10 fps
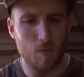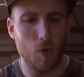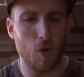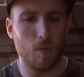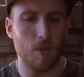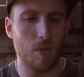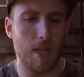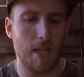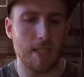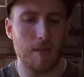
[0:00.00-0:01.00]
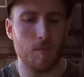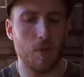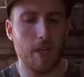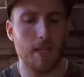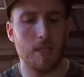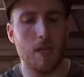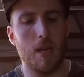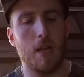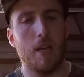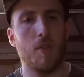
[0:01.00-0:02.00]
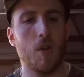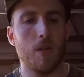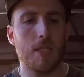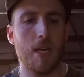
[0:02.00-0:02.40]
Boom. So now that's in place. If you notice,